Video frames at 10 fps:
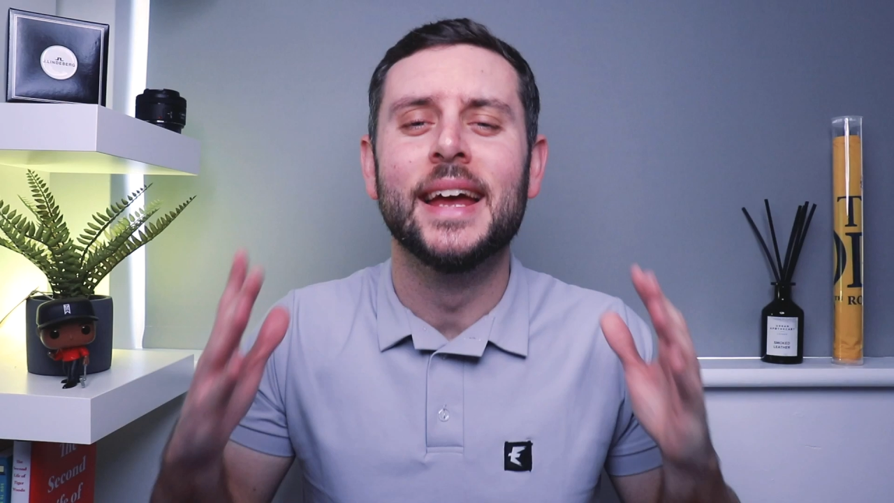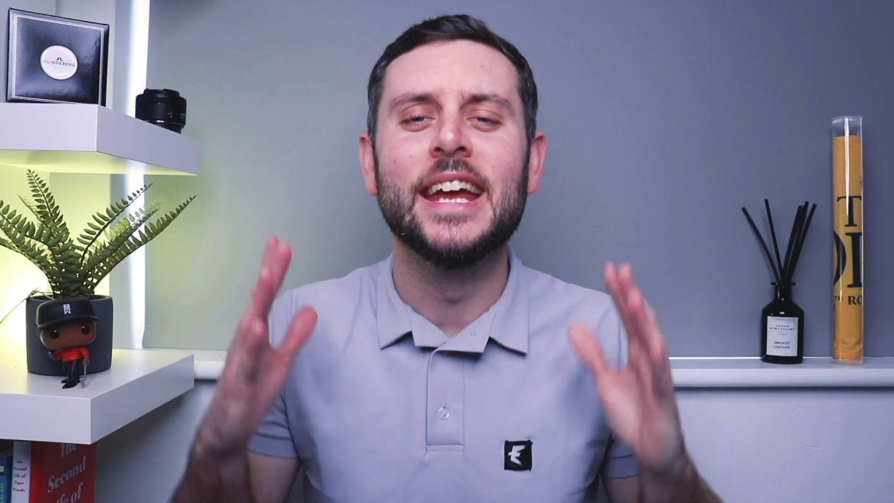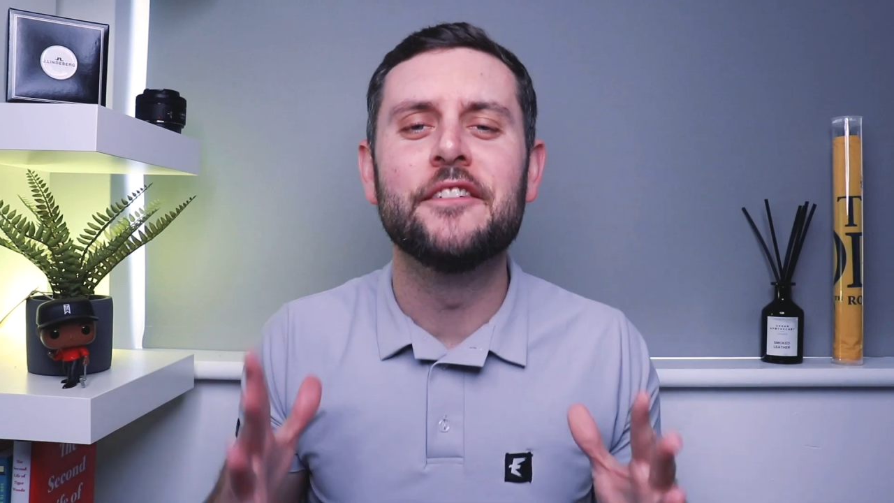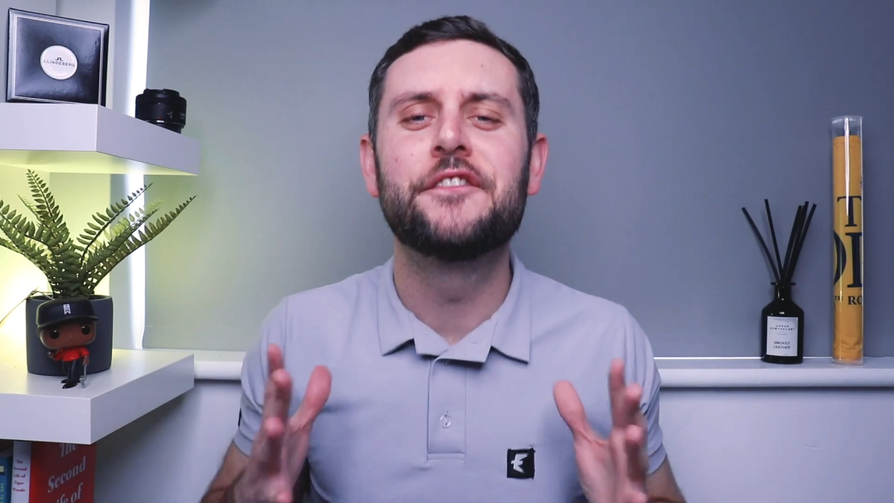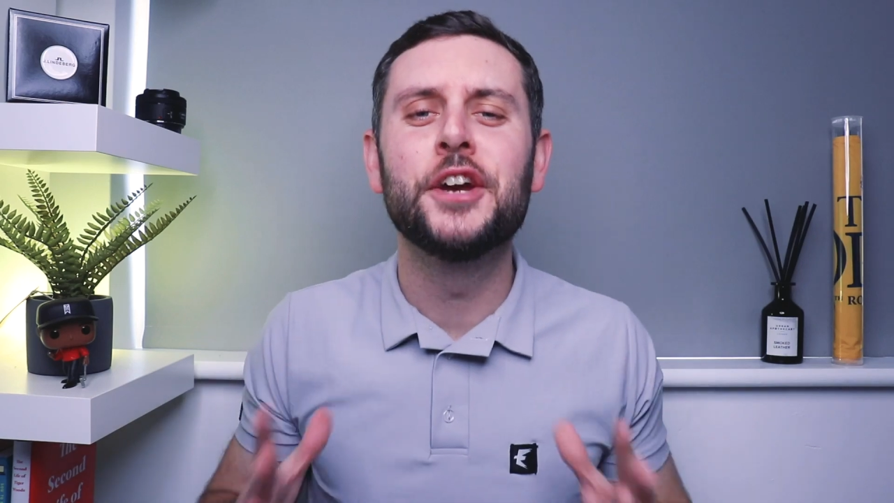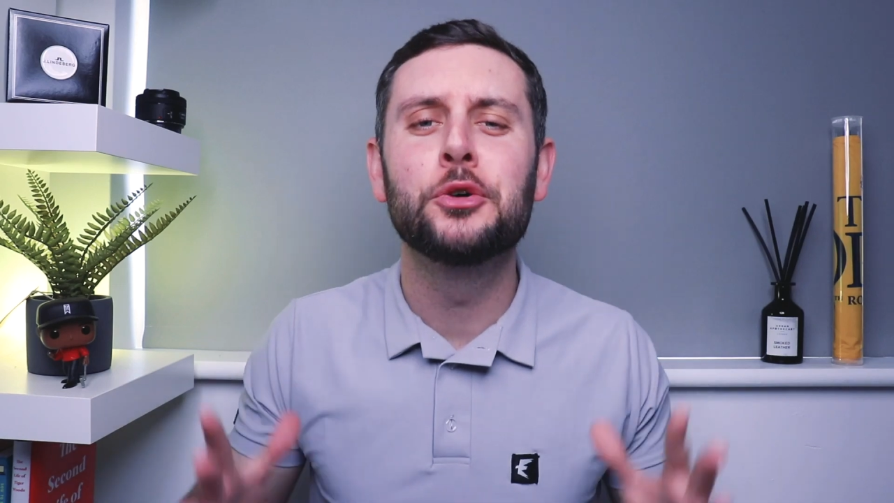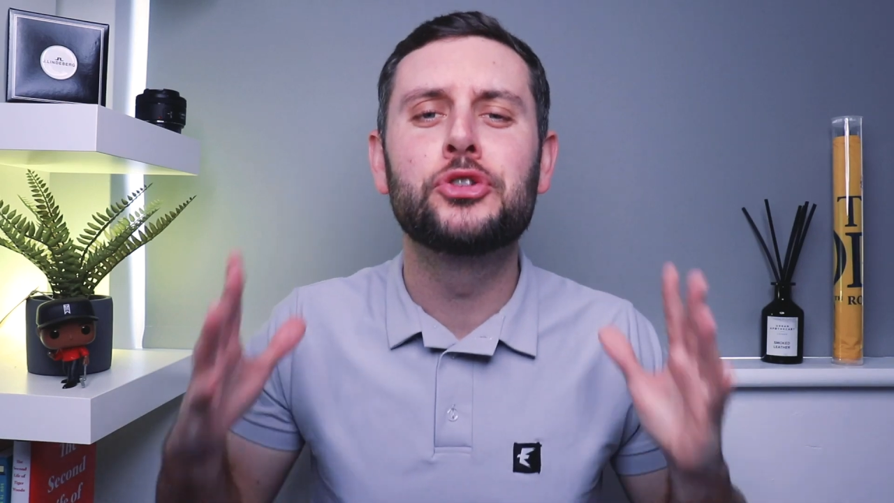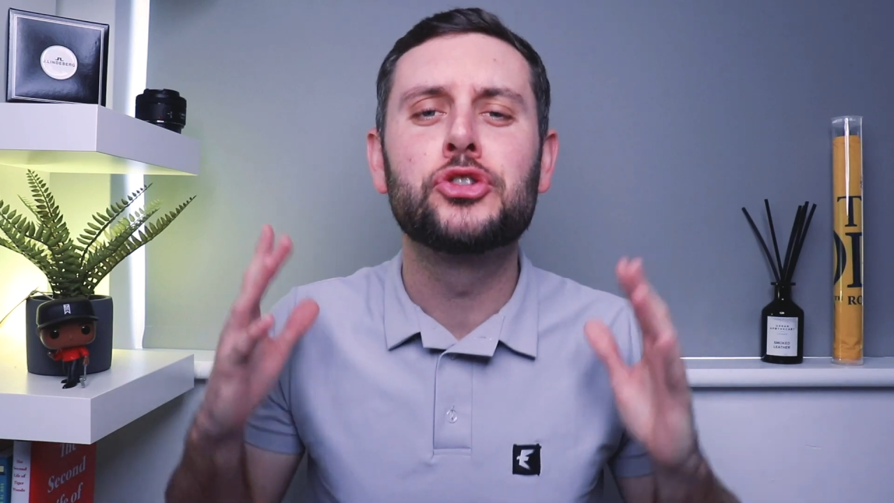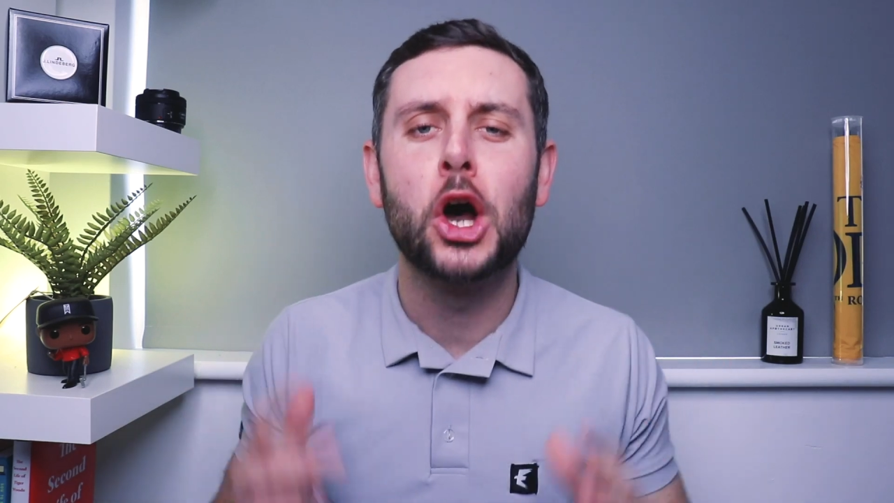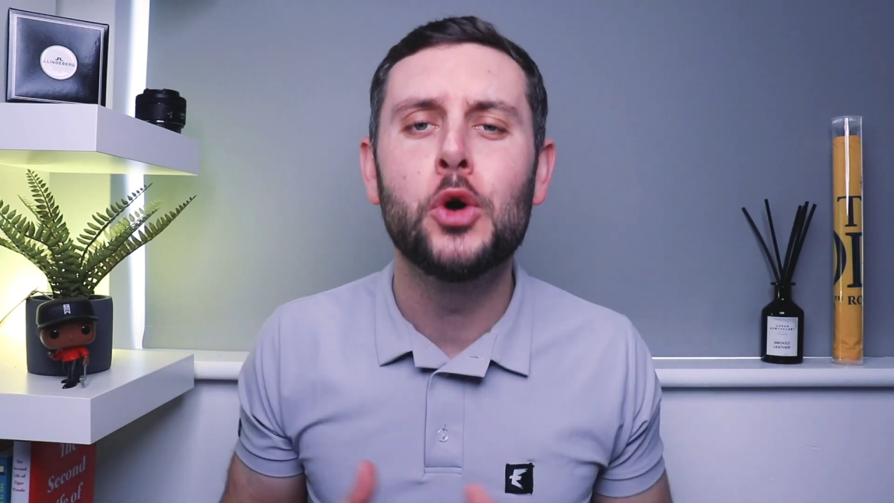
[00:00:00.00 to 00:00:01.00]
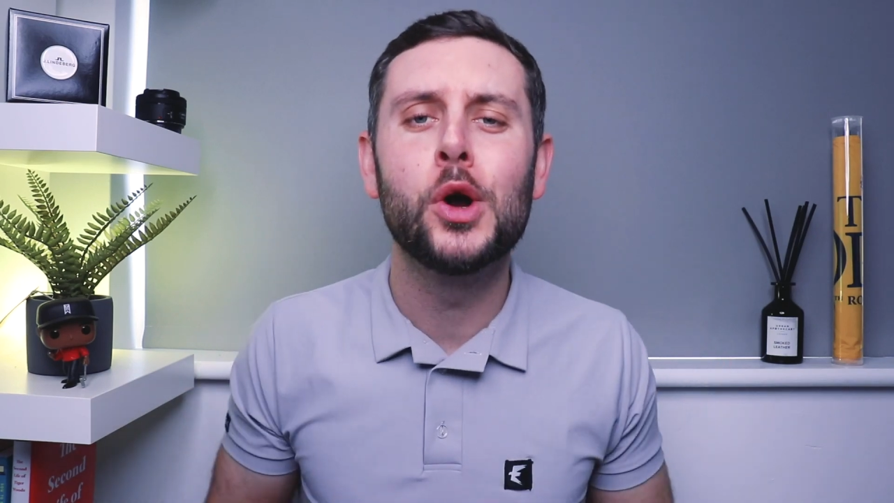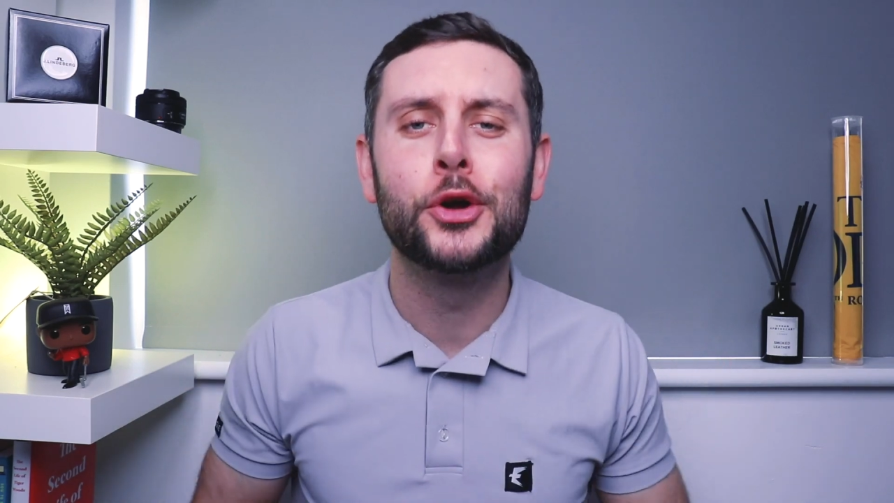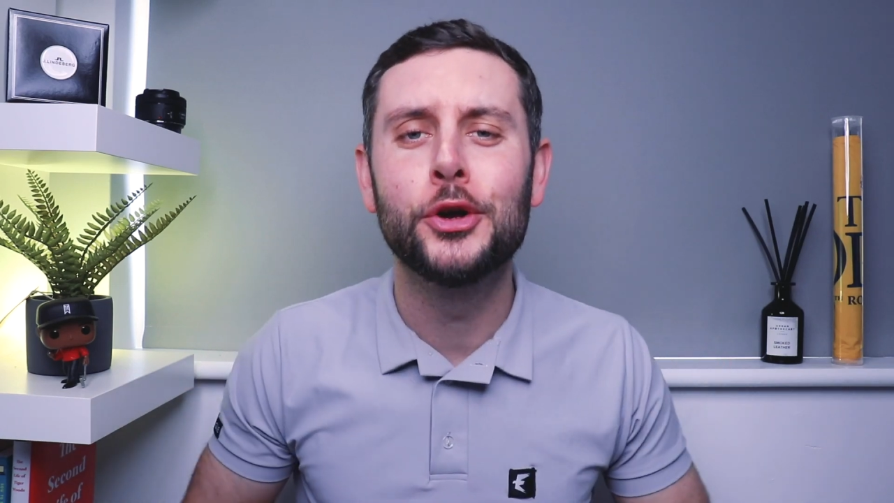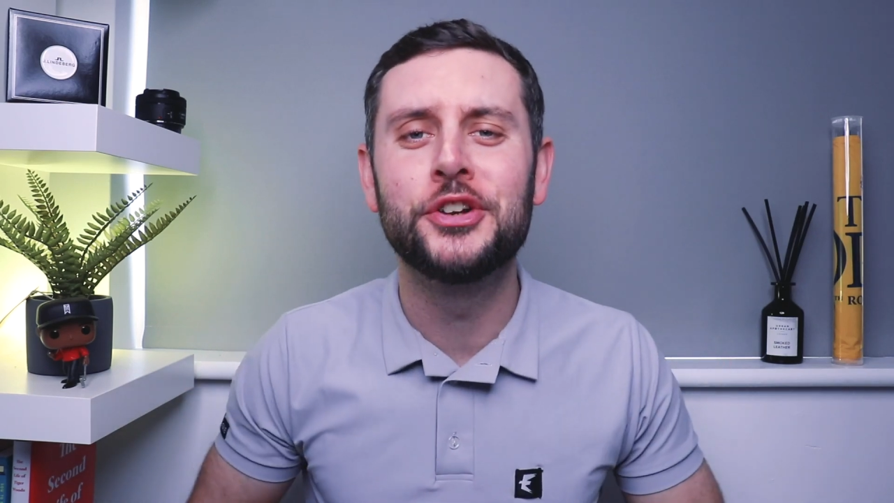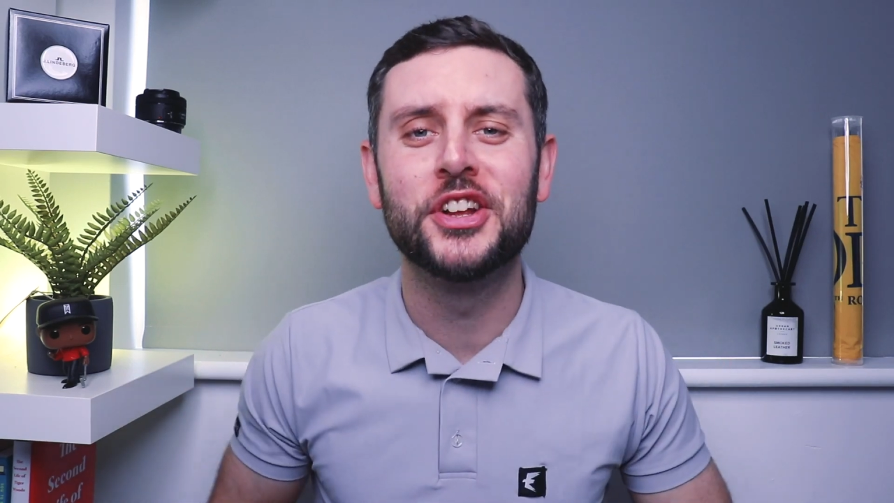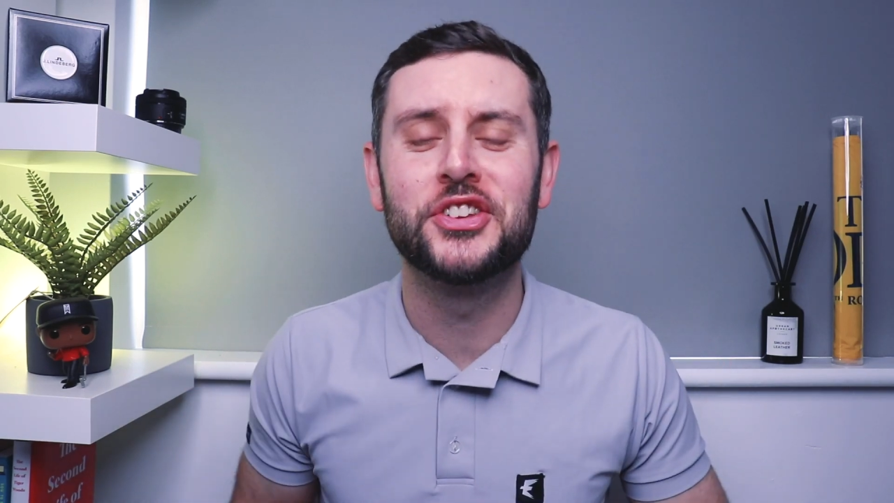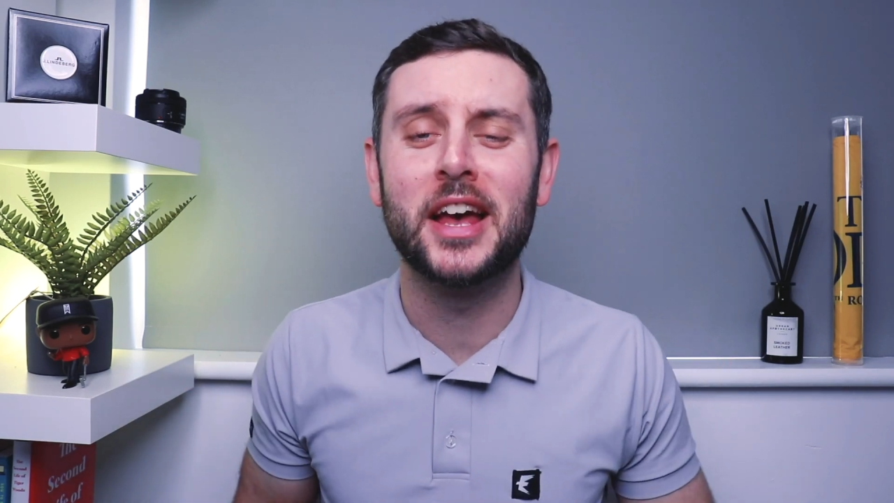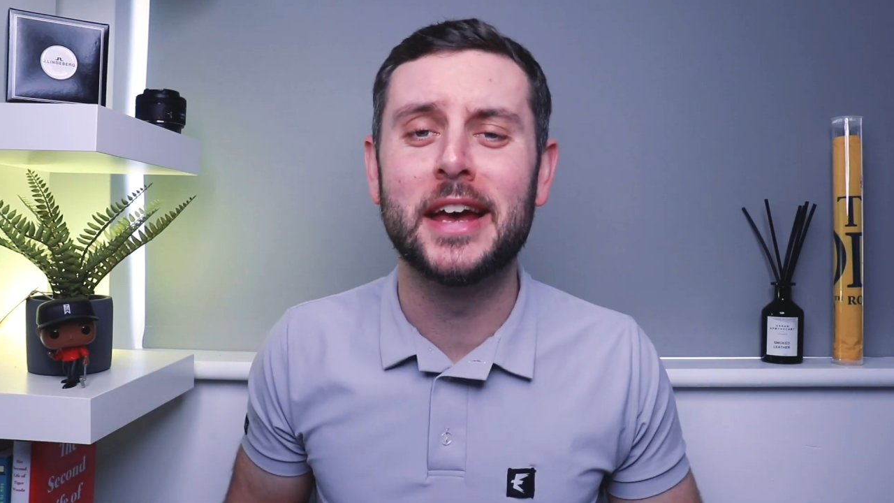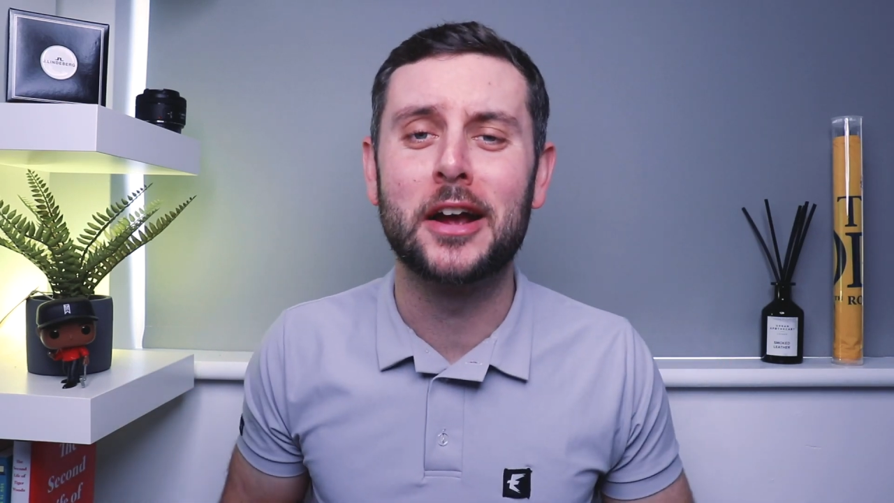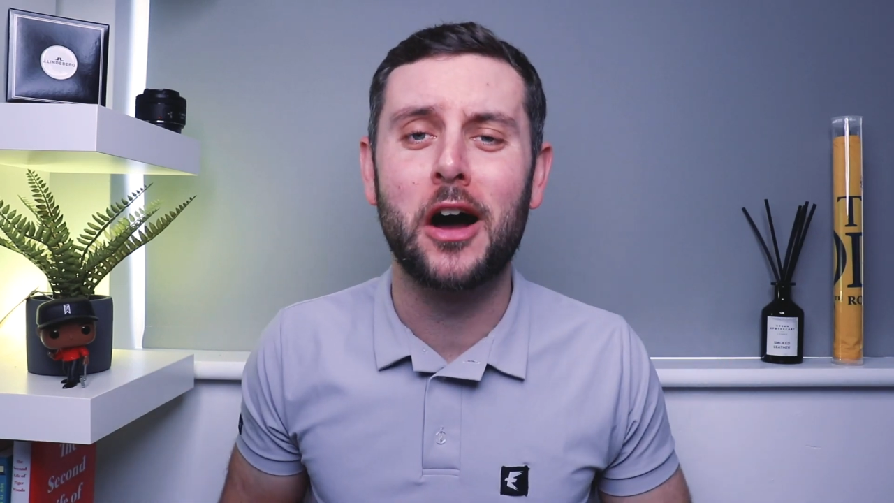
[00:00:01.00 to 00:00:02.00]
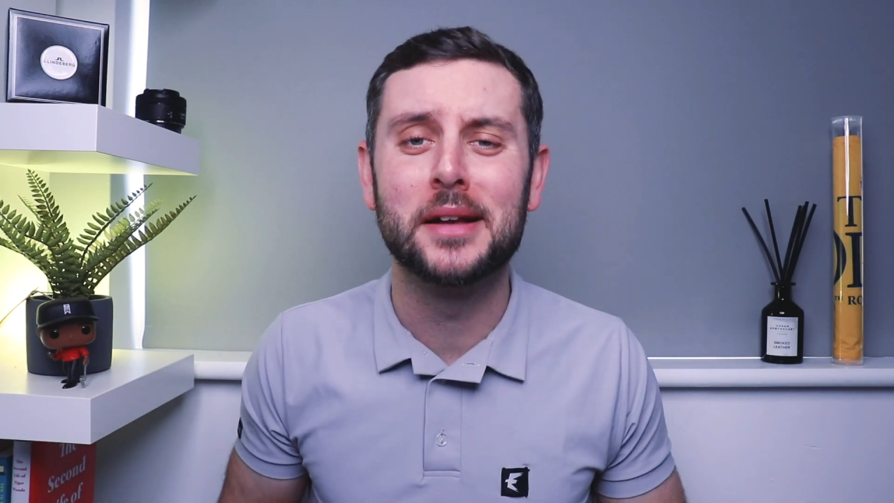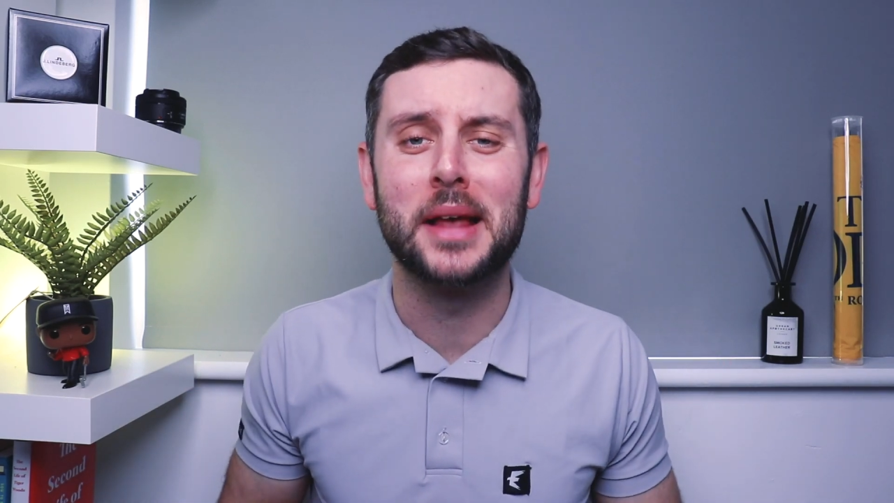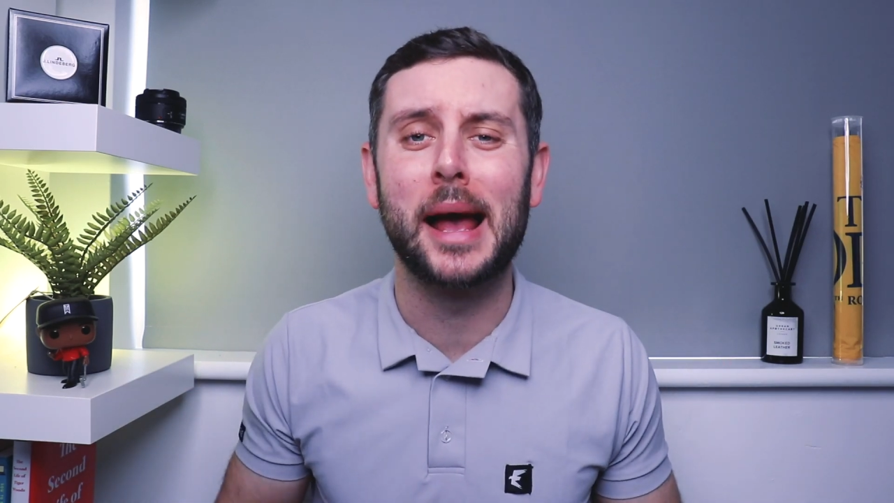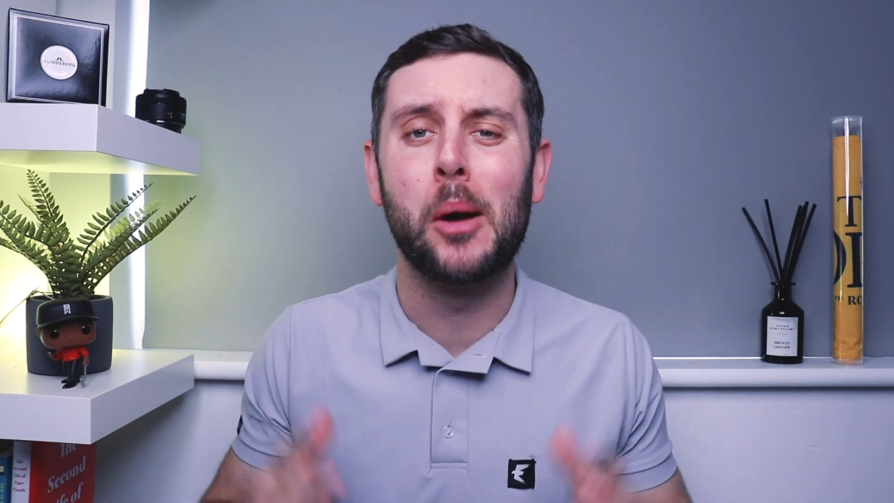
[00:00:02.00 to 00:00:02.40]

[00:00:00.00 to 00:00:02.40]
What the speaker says: It feels so good to say it, guys.